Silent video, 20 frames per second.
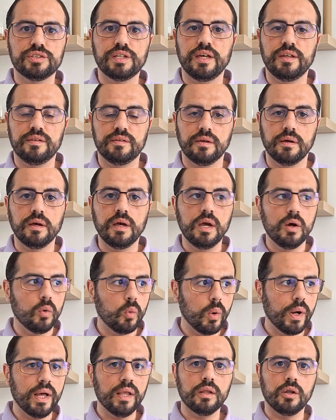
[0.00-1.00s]
data
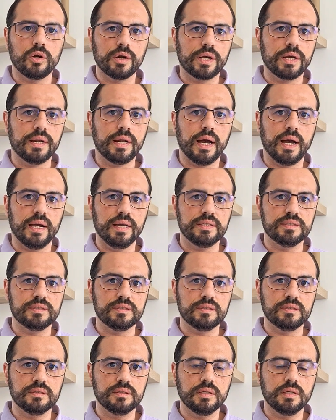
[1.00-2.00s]
well
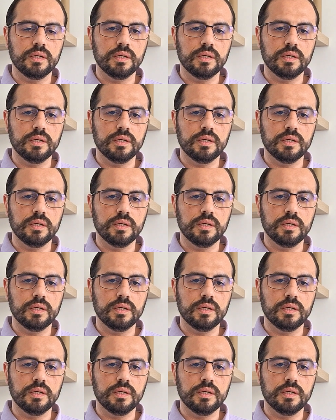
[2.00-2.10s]
organized